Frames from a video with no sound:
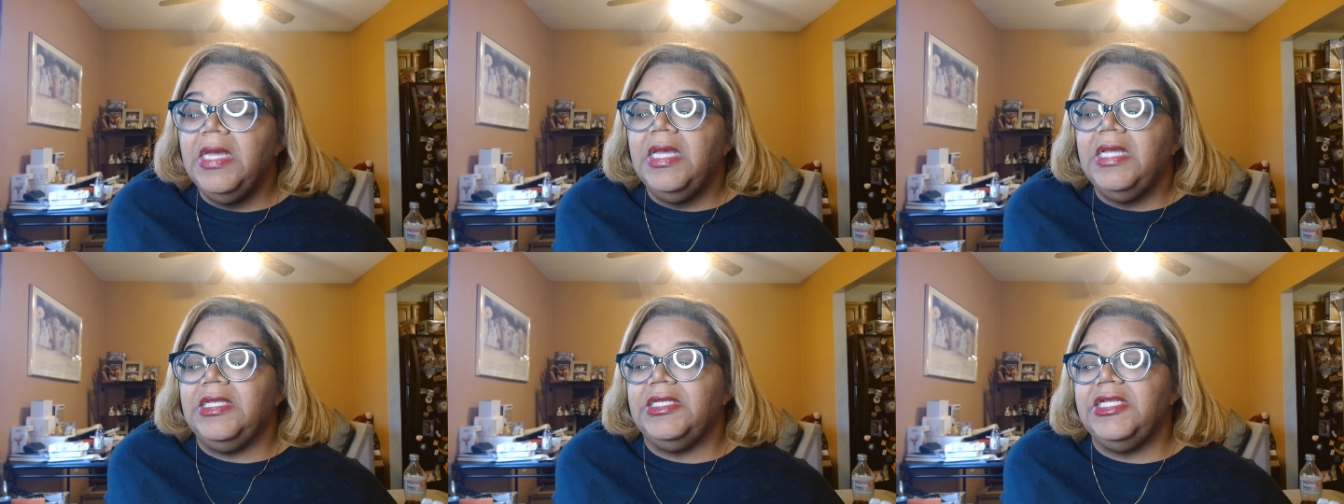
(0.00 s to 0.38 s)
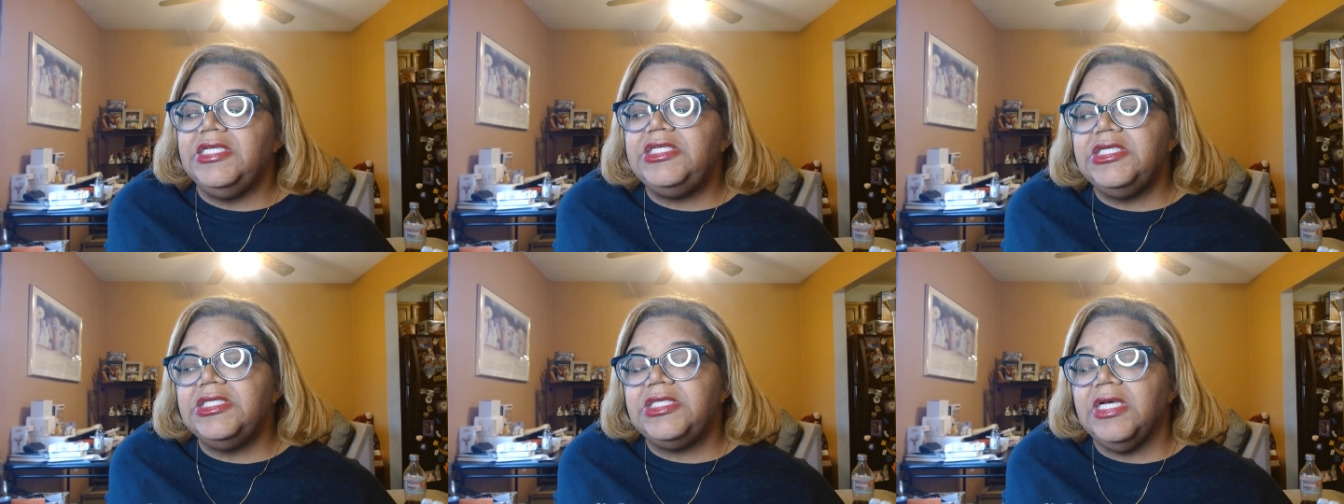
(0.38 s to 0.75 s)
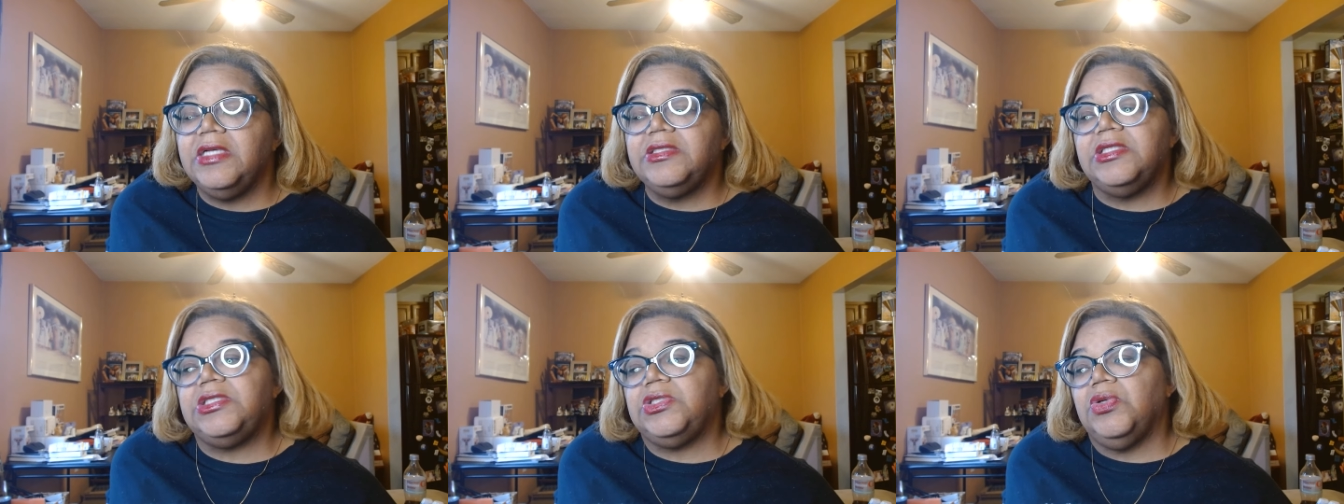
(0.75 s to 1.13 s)
And then she
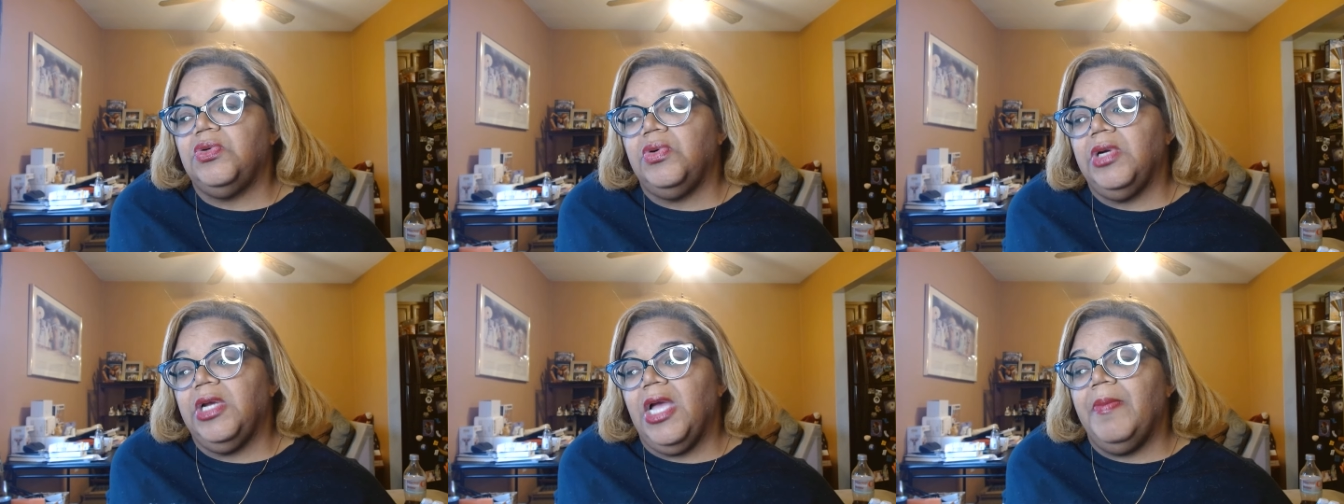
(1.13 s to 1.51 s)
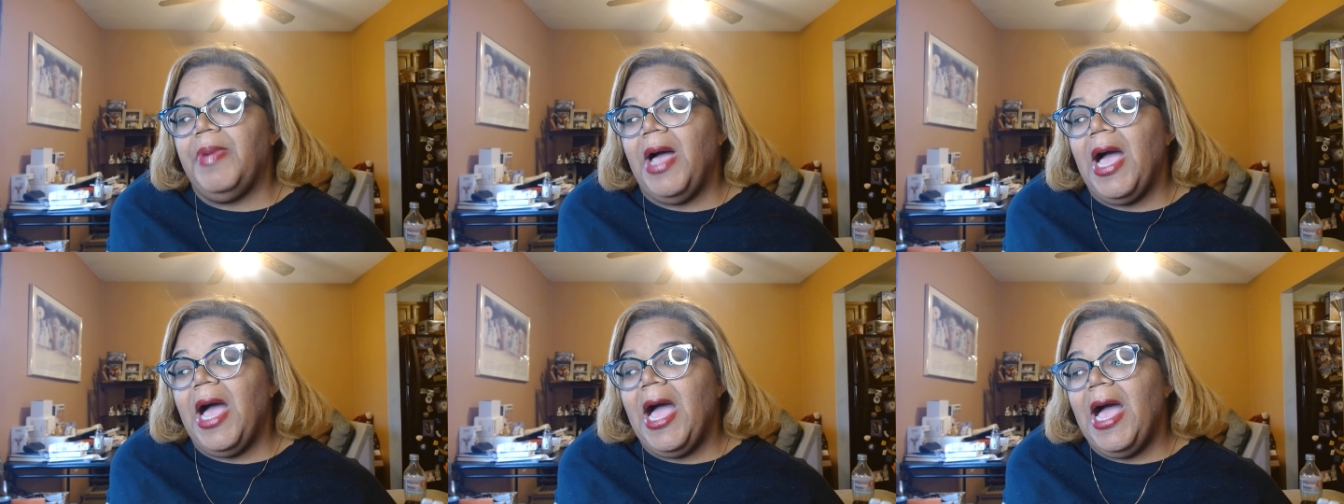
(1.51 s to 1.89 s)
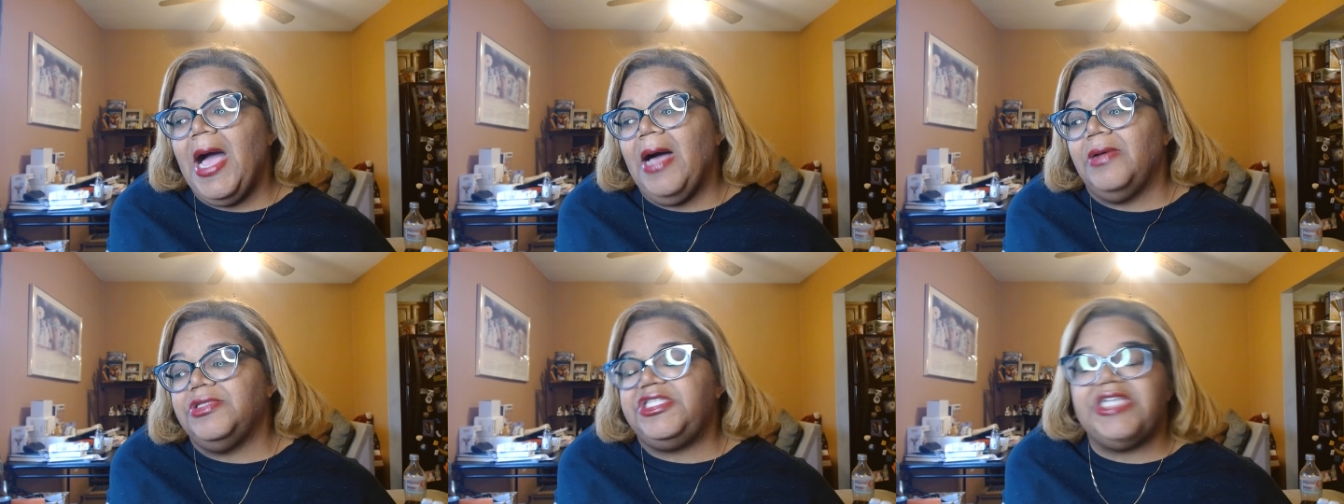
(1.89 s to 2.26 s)
tells a story about
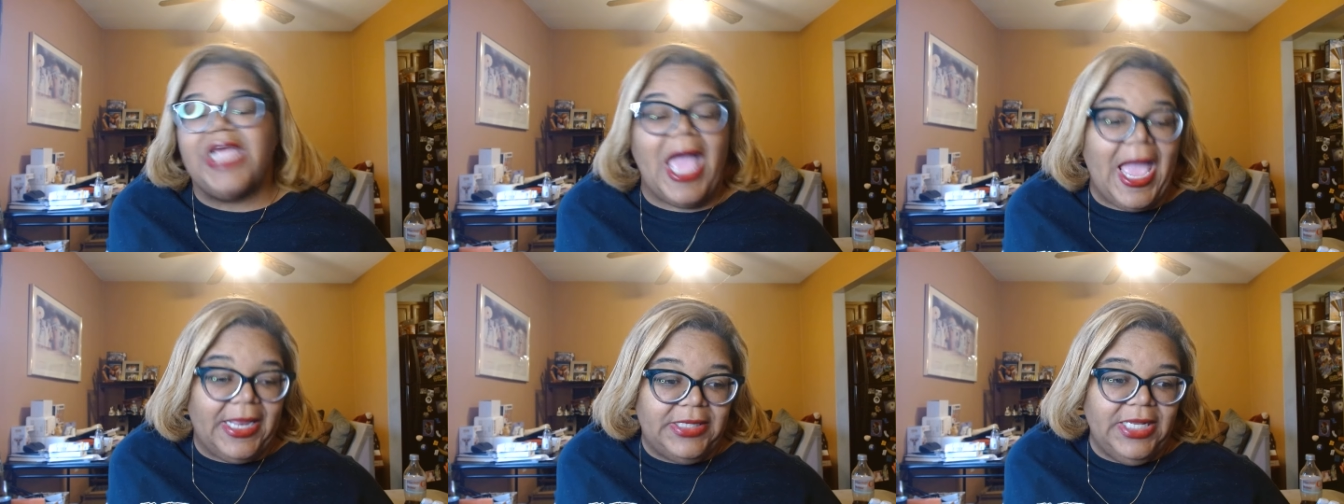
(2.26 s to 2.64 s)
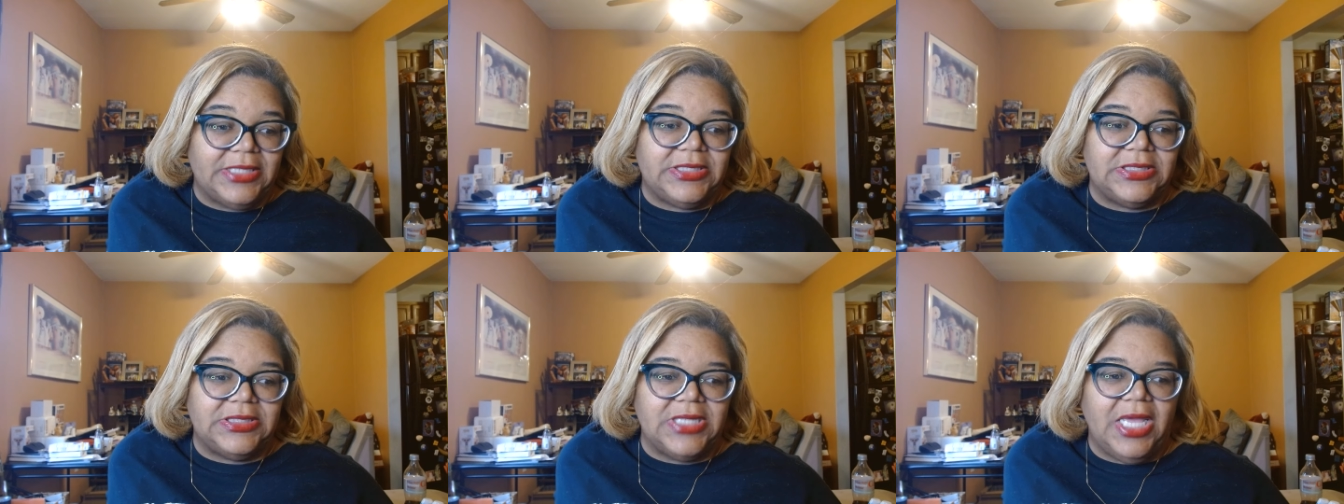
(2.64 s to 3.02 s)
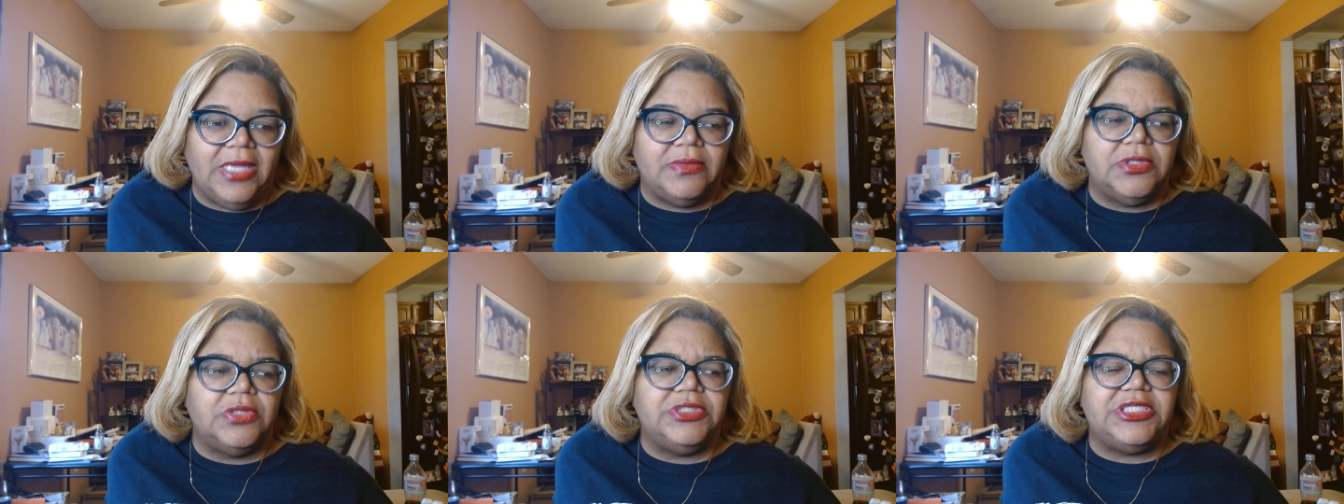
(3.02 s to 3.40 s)
how Jack, that's his
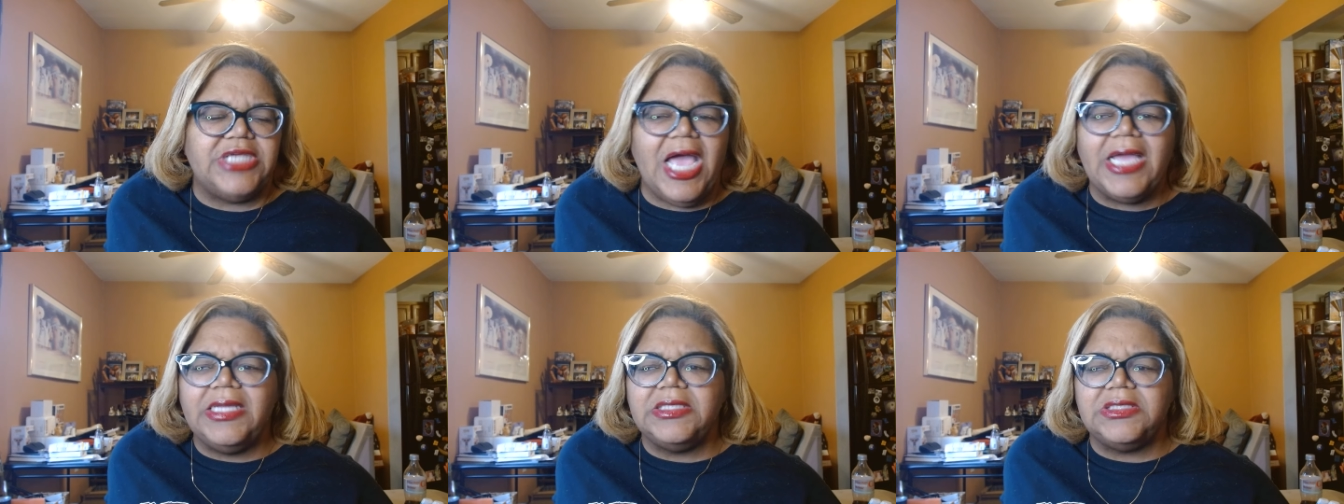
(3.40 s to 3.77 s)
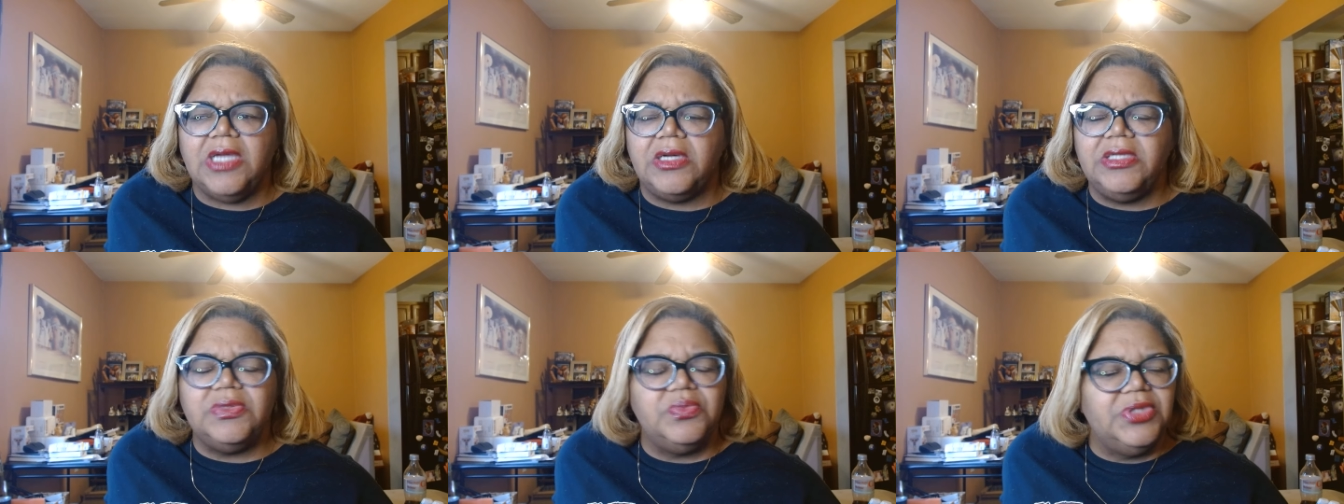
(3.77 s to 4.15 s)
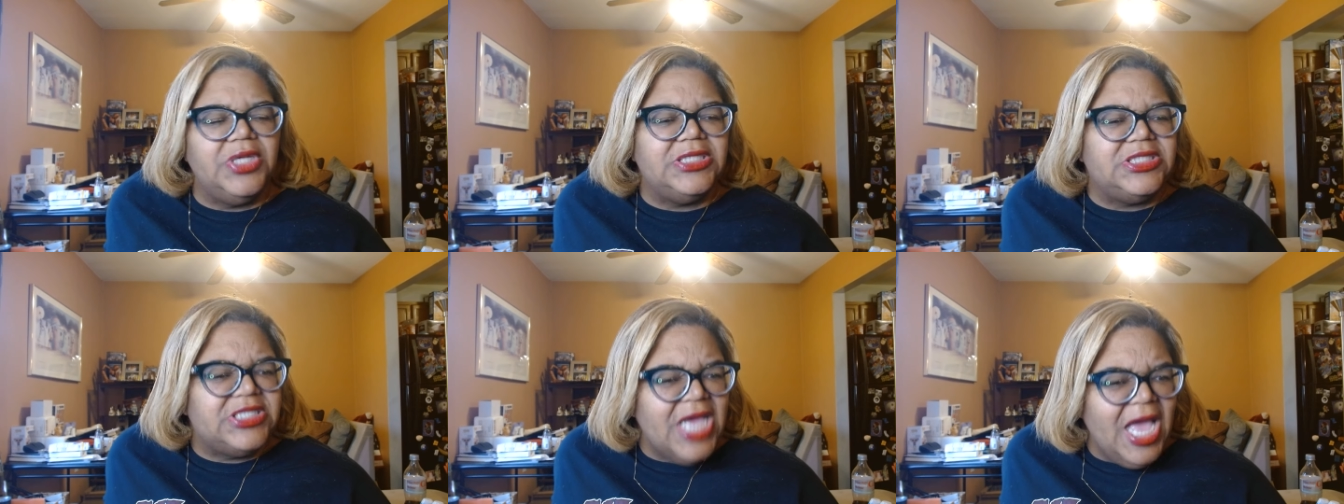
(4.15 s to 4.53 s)
name. No, Jack is the uh,
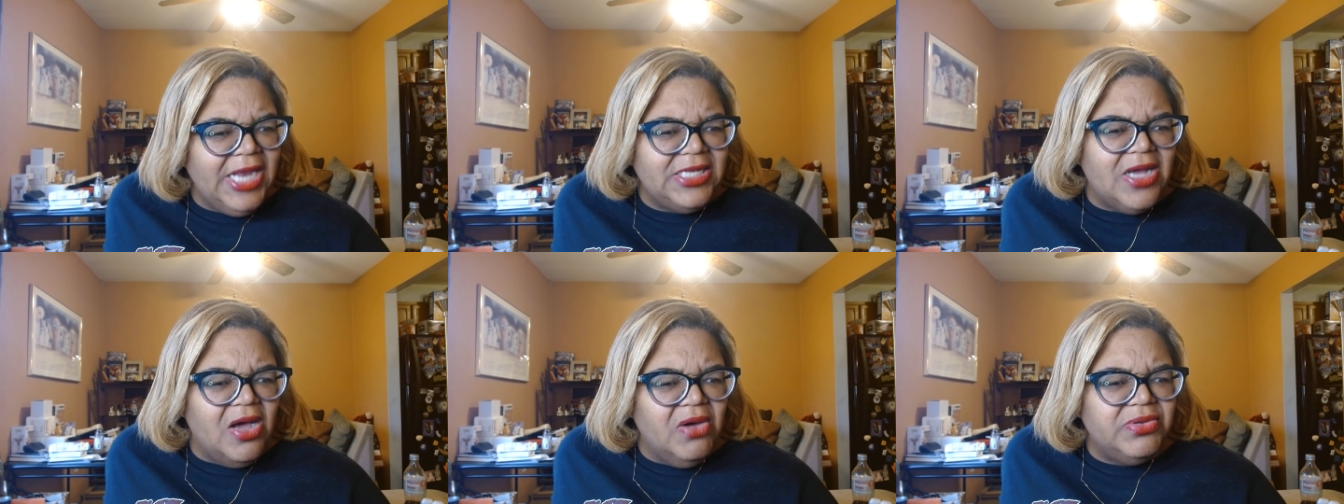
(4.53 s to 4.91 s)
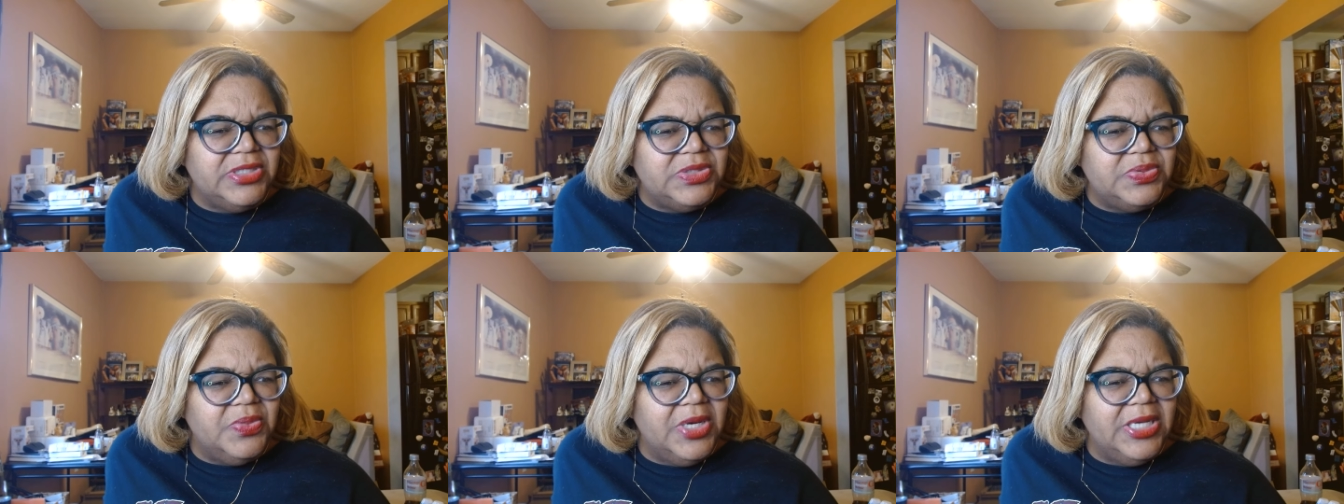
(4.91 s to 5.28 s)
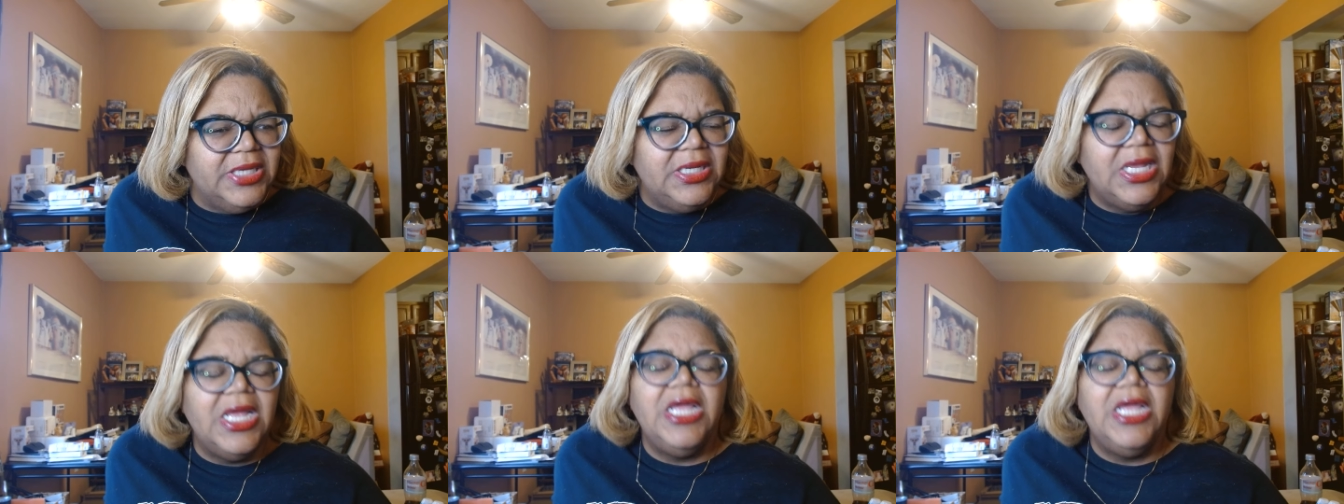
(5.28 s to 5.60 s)
is Jack the oldest one?